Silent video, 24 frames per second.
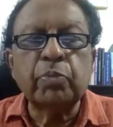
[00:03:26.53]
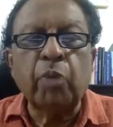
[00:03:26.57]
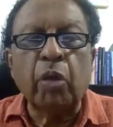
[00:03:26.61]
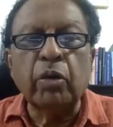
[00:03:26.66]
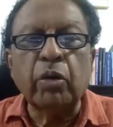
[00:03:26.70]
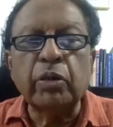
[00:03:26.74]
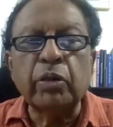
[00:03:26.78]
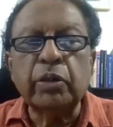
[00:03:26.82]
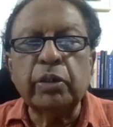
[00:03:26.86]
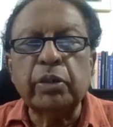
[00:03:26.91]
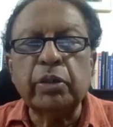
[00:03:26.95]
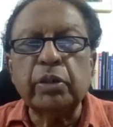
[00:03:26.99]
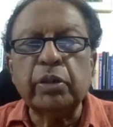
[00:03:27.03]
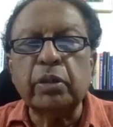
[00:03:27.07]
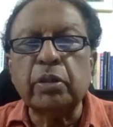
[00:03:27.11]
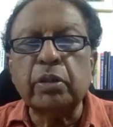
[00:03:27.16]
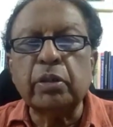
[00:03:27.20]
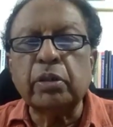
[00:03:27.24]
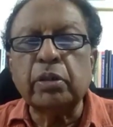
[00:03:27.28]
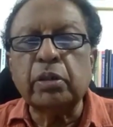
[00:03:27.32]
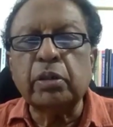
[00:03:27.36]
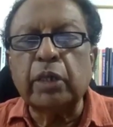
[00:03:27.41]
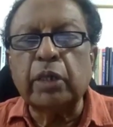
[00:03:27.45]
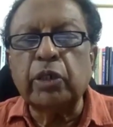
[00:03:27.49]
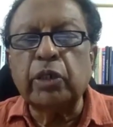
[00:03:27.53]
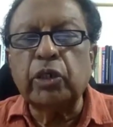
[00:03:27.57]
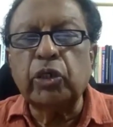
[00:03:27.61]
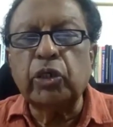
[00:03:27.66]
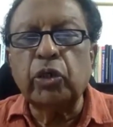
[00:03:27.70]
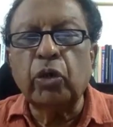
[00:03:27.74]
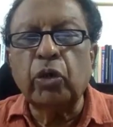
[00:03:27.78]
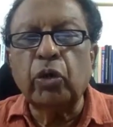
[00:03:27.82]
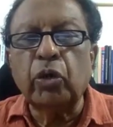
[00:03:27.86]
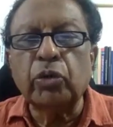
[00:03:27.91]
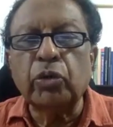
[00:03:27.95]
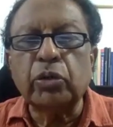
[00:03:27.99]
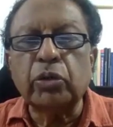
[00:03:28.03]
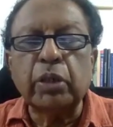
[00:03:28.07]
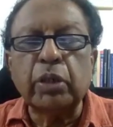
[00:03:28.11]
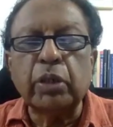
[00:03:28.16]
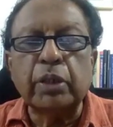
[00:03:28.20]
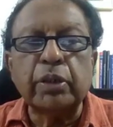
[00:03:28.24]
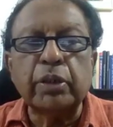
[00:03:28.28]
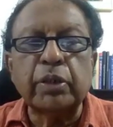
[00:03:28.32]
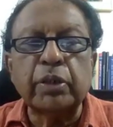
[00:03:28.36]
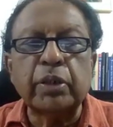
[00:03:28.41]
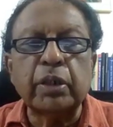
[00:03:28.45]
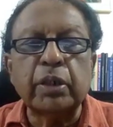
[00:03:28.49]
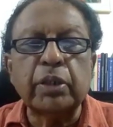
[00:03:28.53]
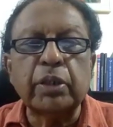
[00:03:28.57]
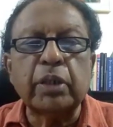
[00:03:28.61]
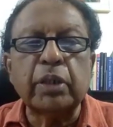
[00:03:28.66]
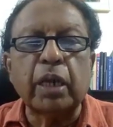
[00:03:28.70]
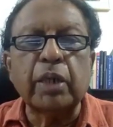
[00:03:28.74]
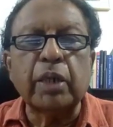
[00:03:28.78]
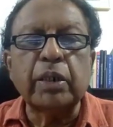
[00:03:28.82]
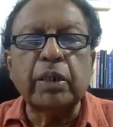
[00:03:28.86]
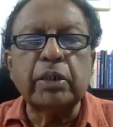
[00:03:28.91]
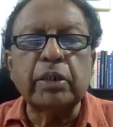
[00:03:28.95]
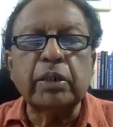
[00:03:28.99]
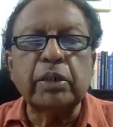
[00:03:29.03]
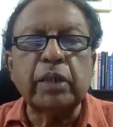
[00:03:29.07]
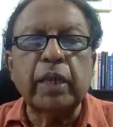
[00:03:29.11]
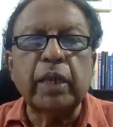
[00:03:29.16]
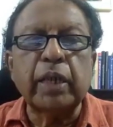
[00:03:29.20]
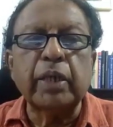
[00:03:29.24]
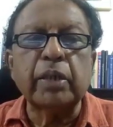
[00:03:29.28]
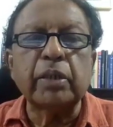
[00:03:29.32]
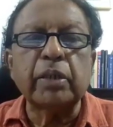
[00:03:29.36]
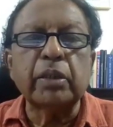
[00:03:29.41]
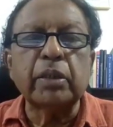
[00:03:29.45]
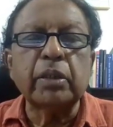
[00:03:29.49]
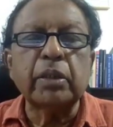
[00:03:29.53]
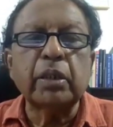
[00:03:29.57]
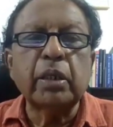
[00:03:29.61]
politicians, N G Os, et cetera started saying